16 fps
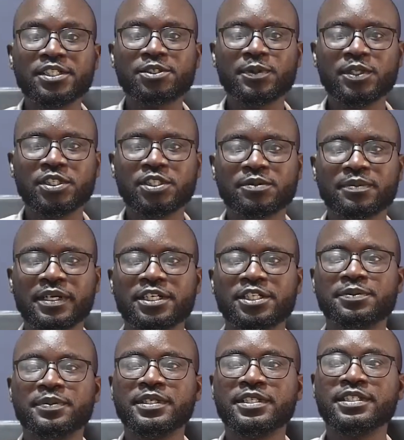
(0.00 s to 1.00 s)
process
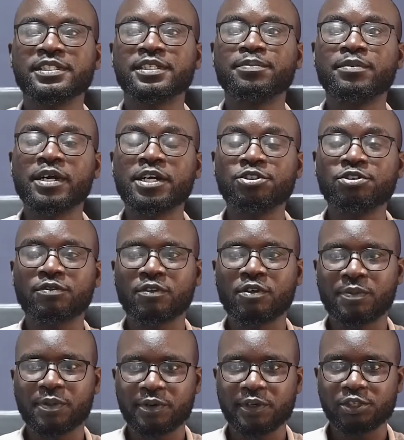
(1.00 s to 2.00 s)
management is a branch of
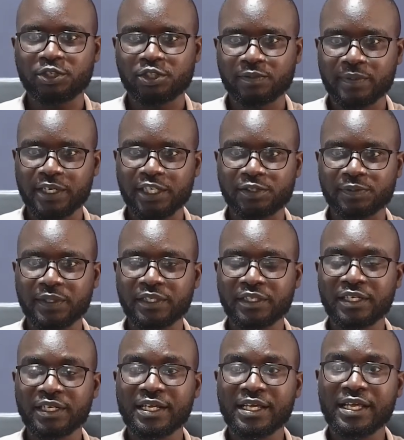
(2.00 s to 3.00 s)
operations management
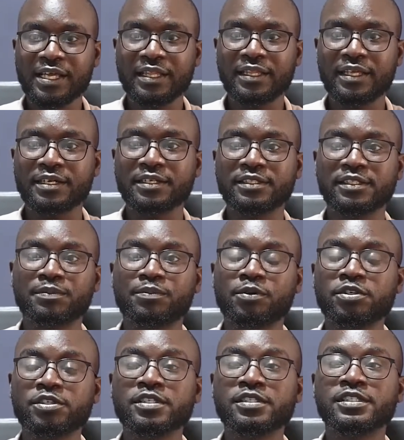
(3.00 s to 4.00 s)
that is a
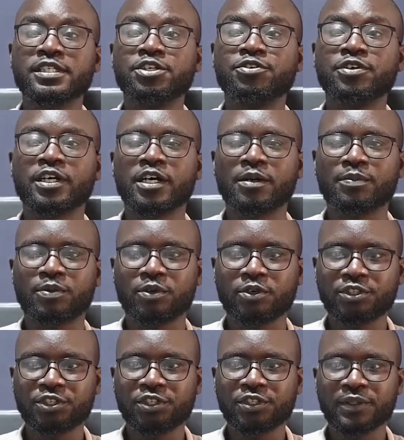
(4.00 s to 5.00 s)
process-centric
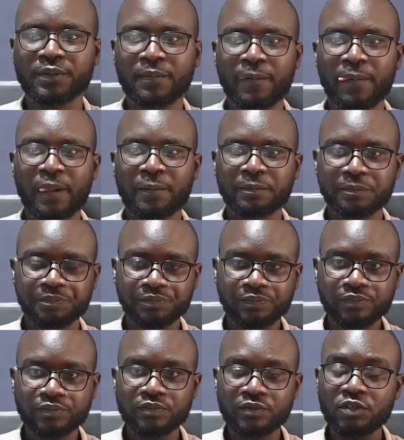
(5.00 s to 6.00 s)
approach
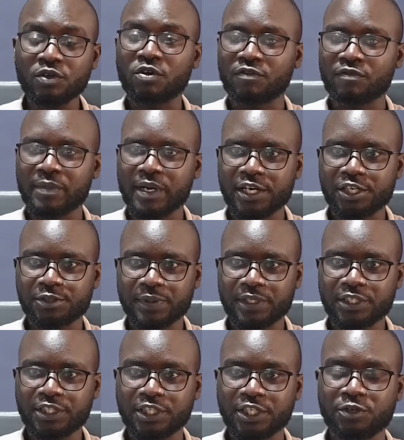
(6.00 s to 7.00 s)
of
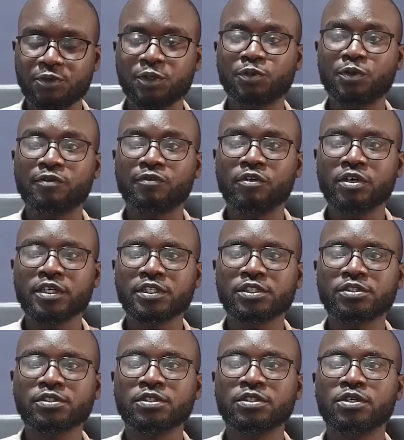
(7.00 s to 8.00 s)
management in which we
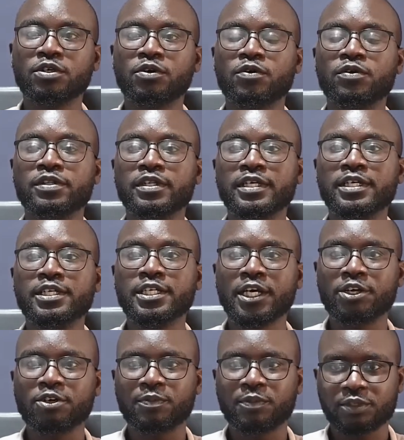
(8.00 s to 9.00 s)
focus on the
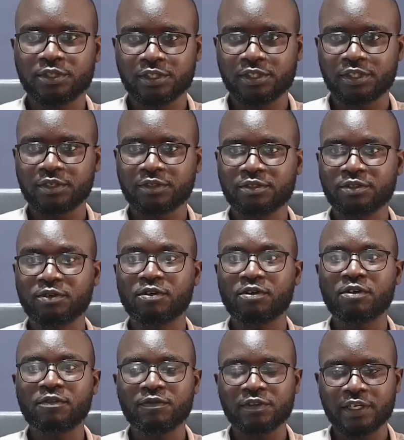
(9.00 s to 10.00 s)
internal processes
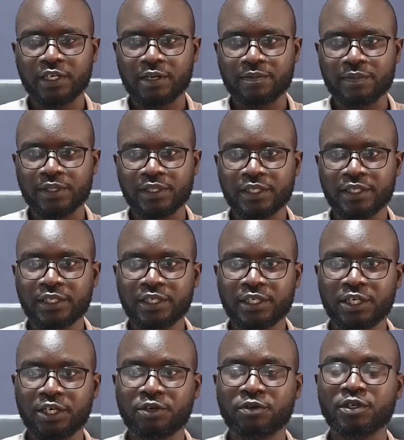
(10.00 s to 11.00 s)
of the company
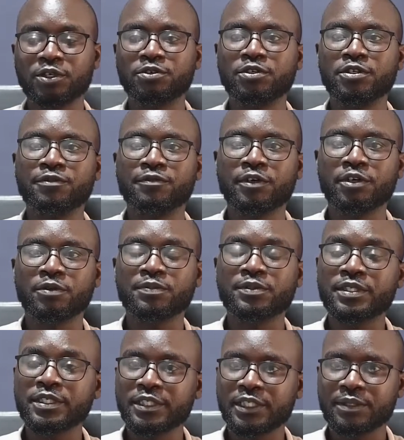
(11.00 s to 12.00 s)
in order to develop
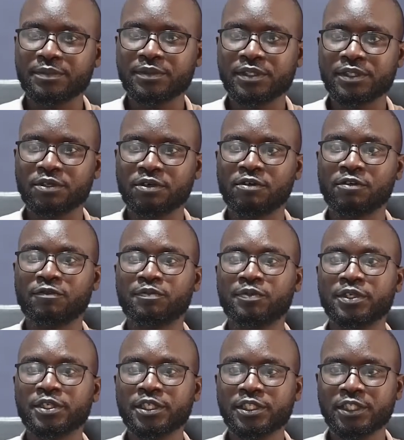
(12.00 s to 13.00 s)
systems of
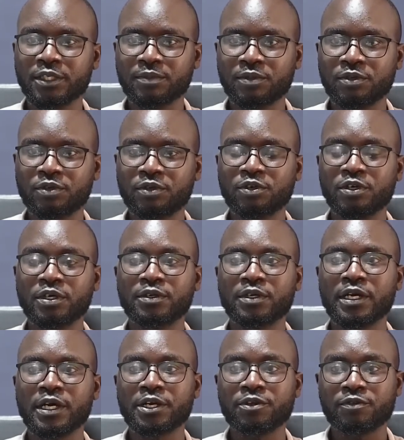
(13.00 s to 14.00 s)
predictable
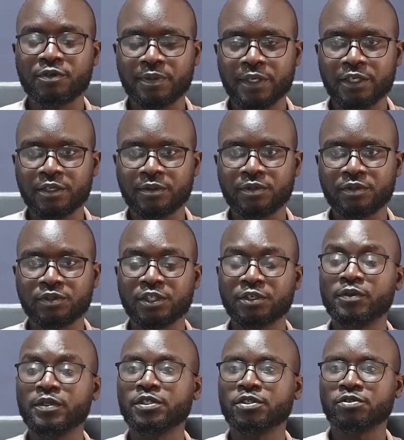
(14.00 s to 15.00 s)
and repeatable
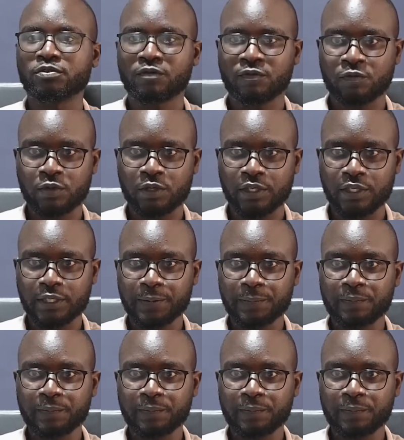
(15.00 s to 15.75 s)
sequences of work.